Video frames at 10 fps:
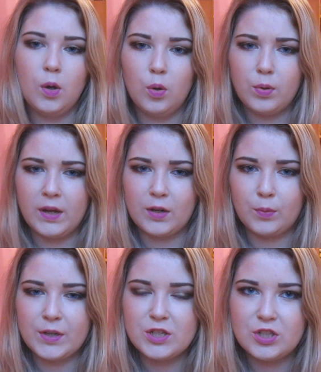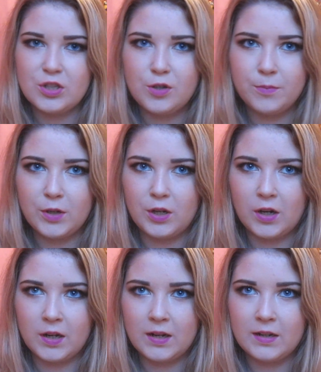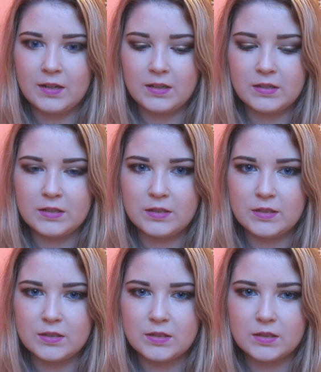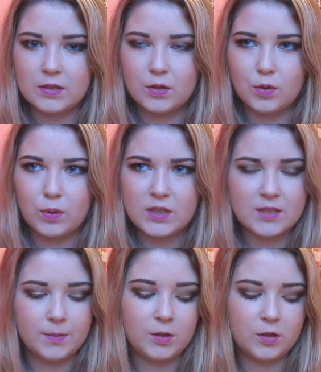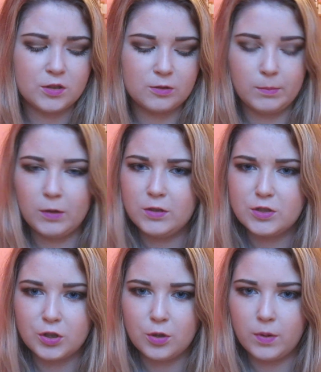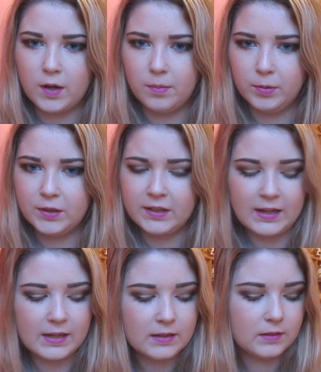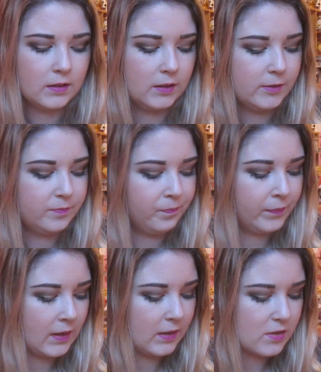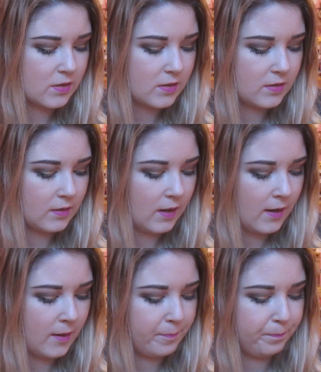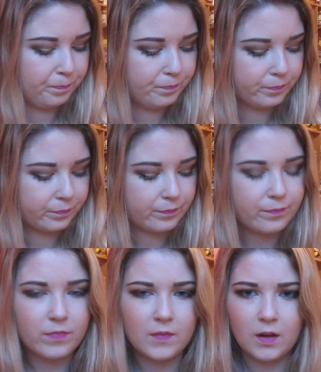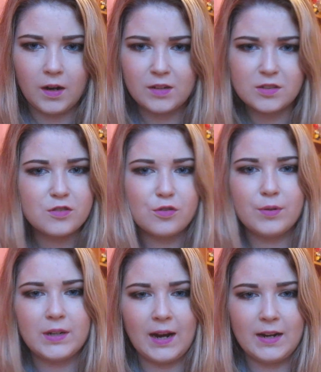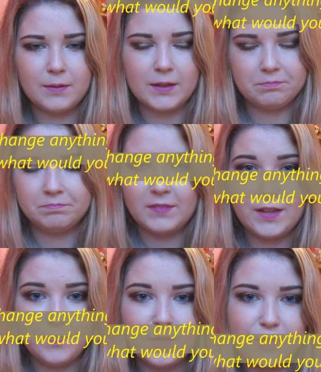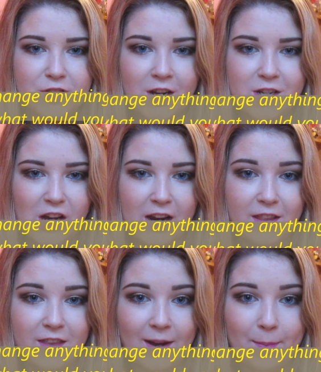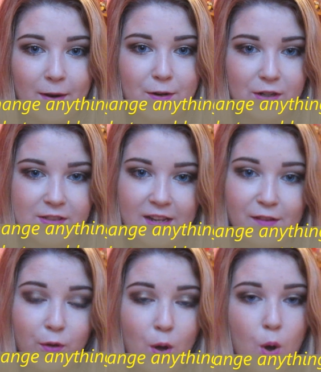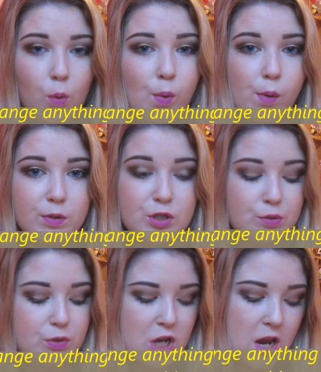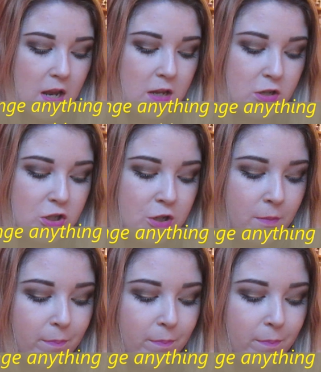Okay, question number 9 is quite similar, so I'm not really sure why I put it in. It's I'll just throw it in anyway. If you could change anything about yourself, what would you change?